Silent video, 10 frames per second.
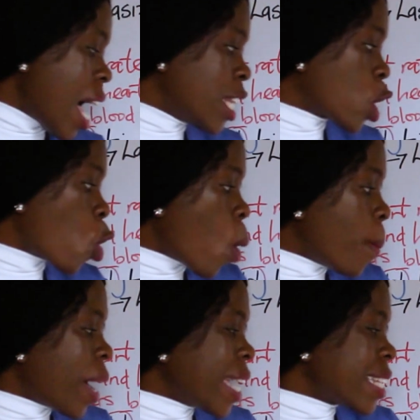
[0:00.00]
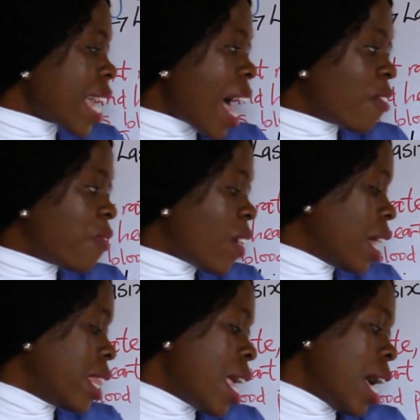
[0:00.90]
and the combined
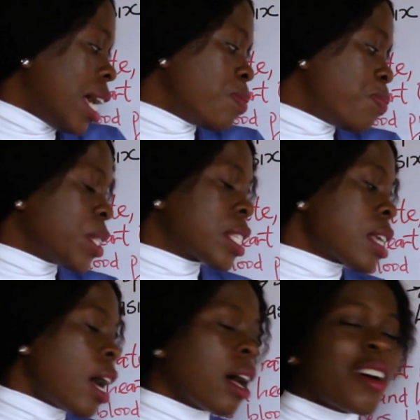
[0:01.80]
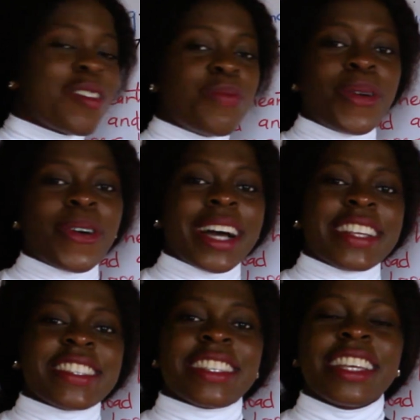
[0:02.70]
alpha and beta
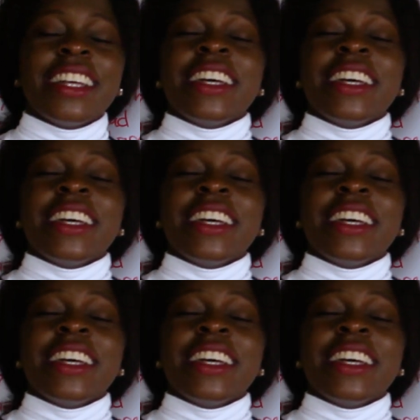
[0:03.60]
blockers.